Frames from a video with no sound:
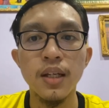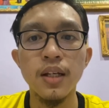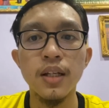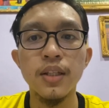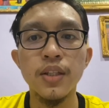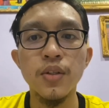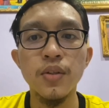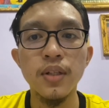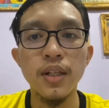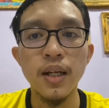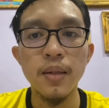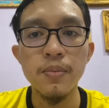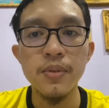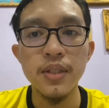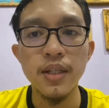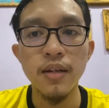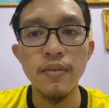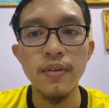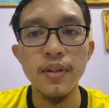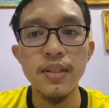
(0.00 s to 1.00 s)

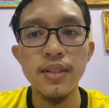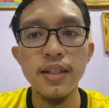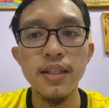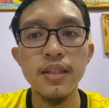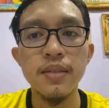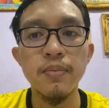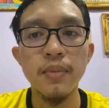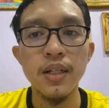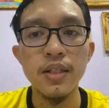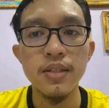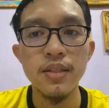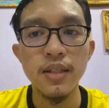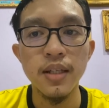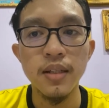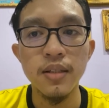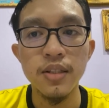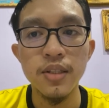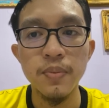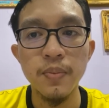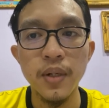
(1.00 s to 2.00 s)
tune-ups every 6 months
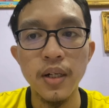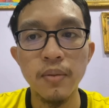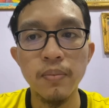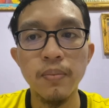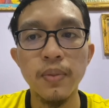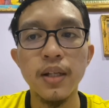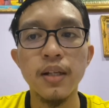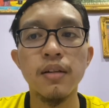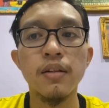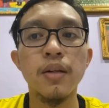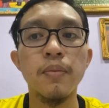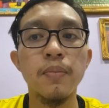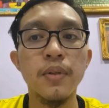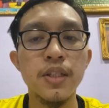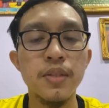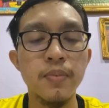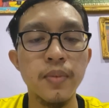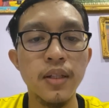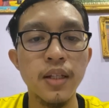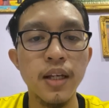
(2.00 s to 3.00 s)
and spark plug
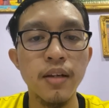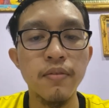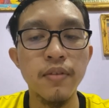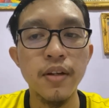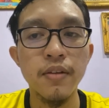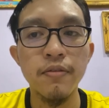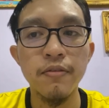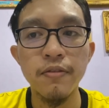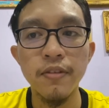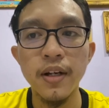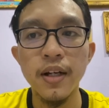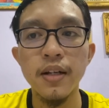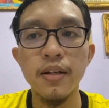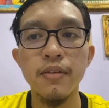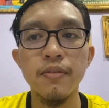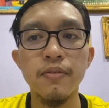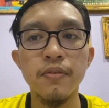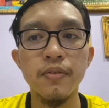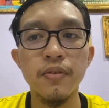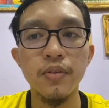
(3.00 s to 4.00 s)
replacement every
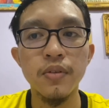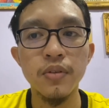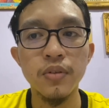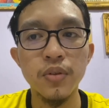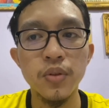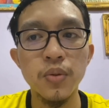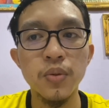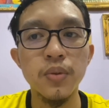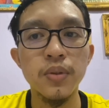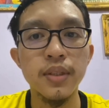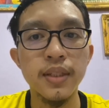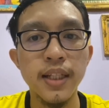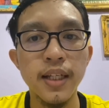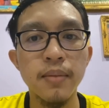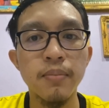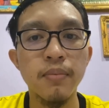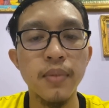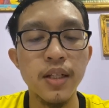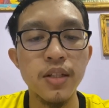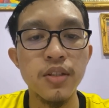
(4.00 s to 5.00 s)
5 to
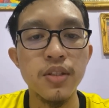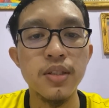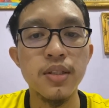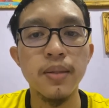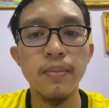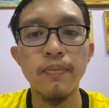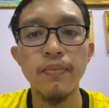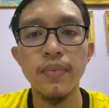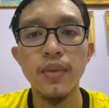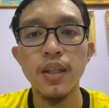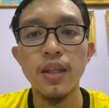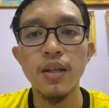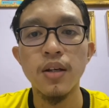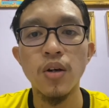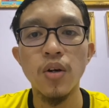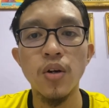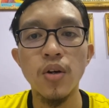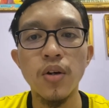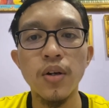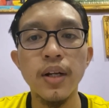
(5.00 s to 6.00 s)
10 months,
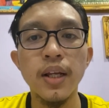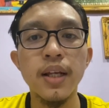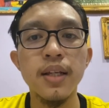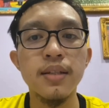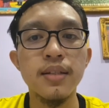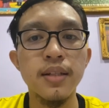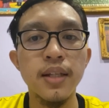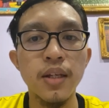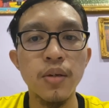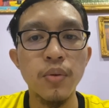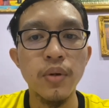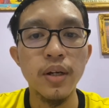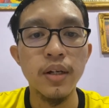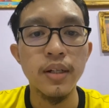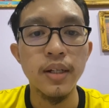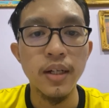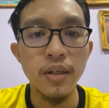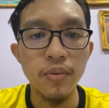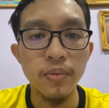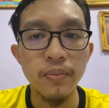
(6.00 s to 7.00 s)
or as they wear
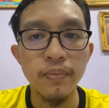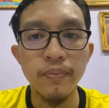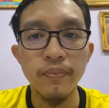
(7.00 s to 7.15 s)
down.